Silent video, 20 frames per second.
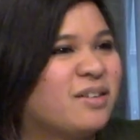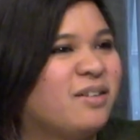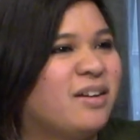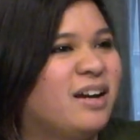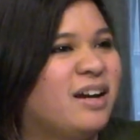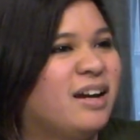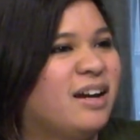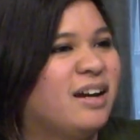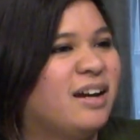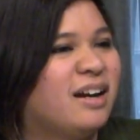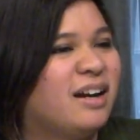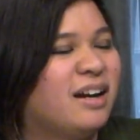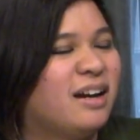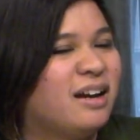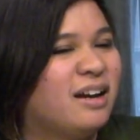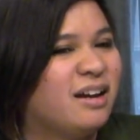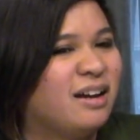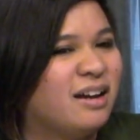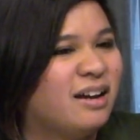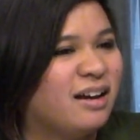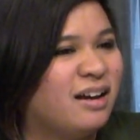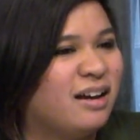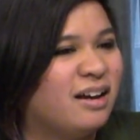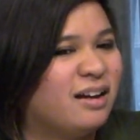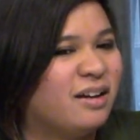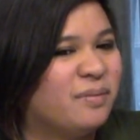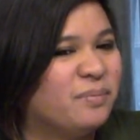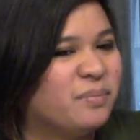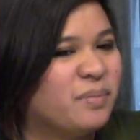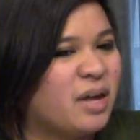great.
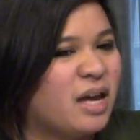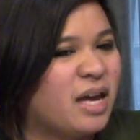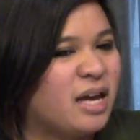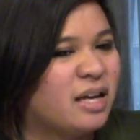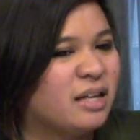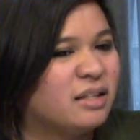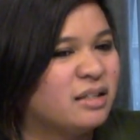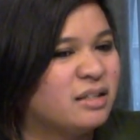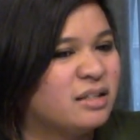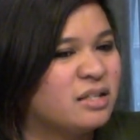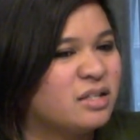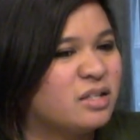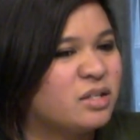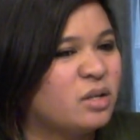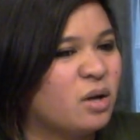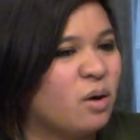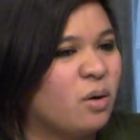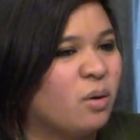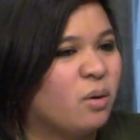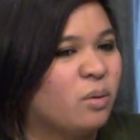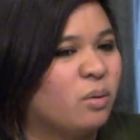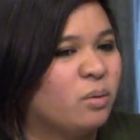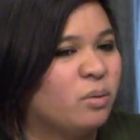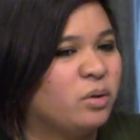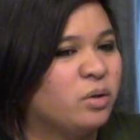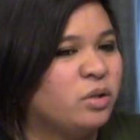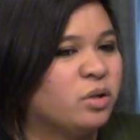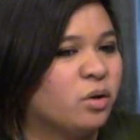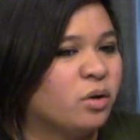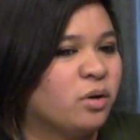And so
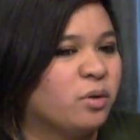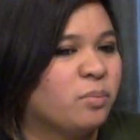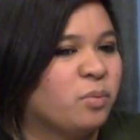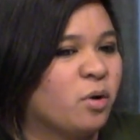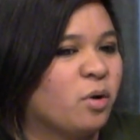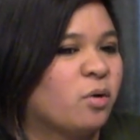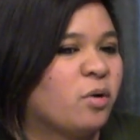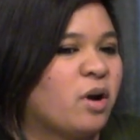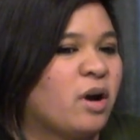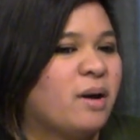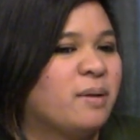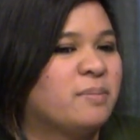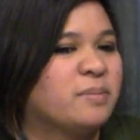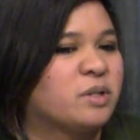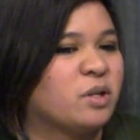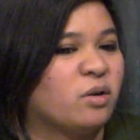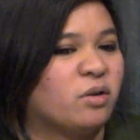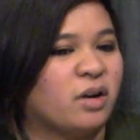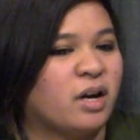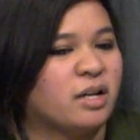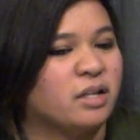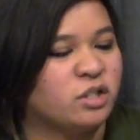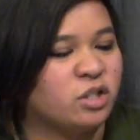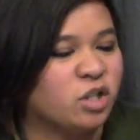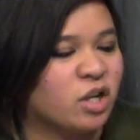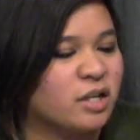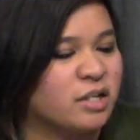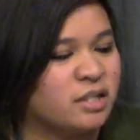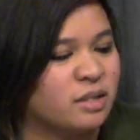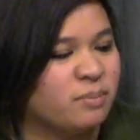your programs are not
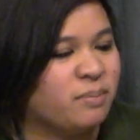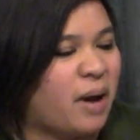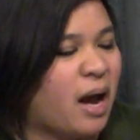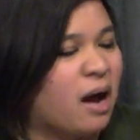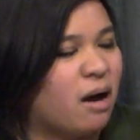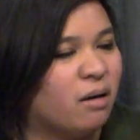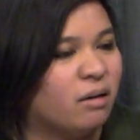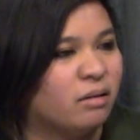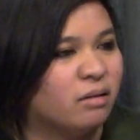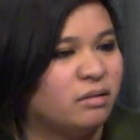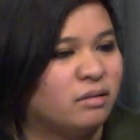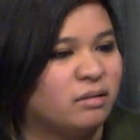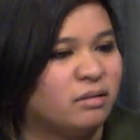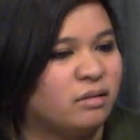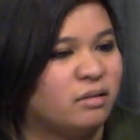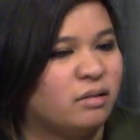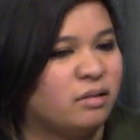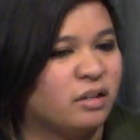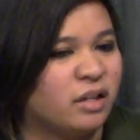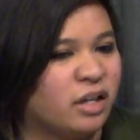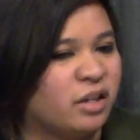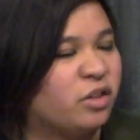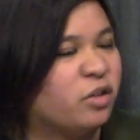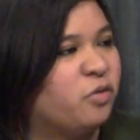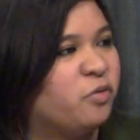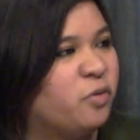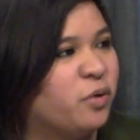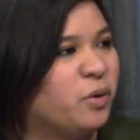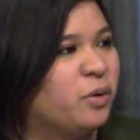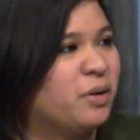just about like the
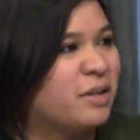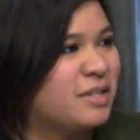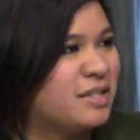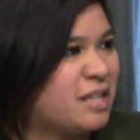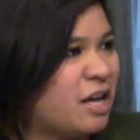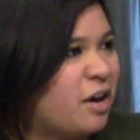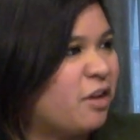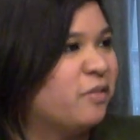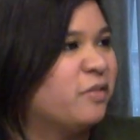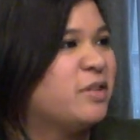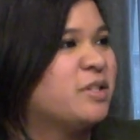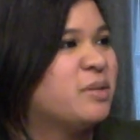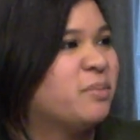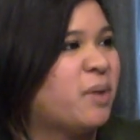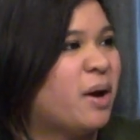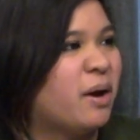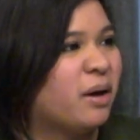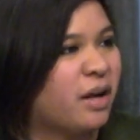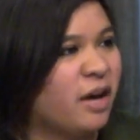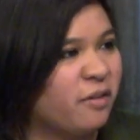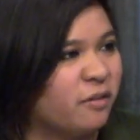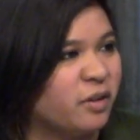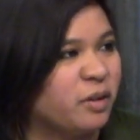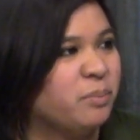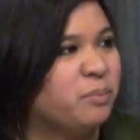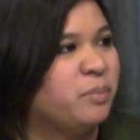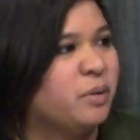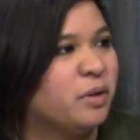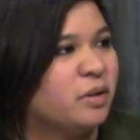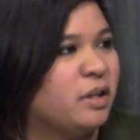food itself, it's about kind of
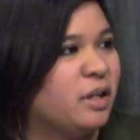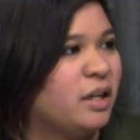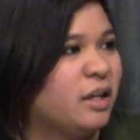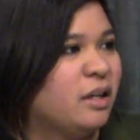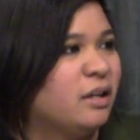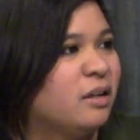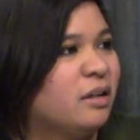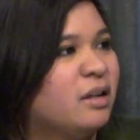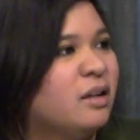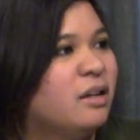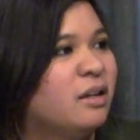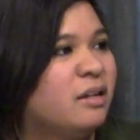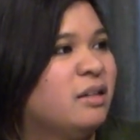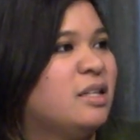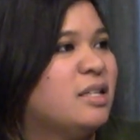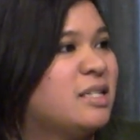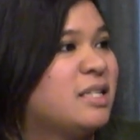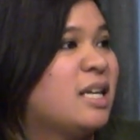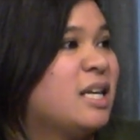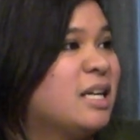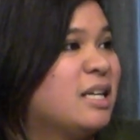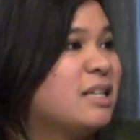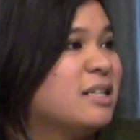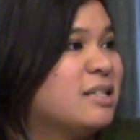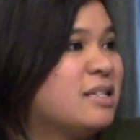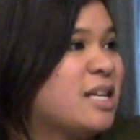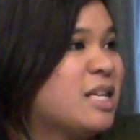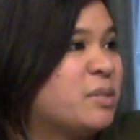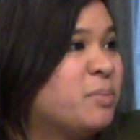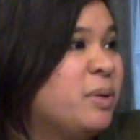like building these kids as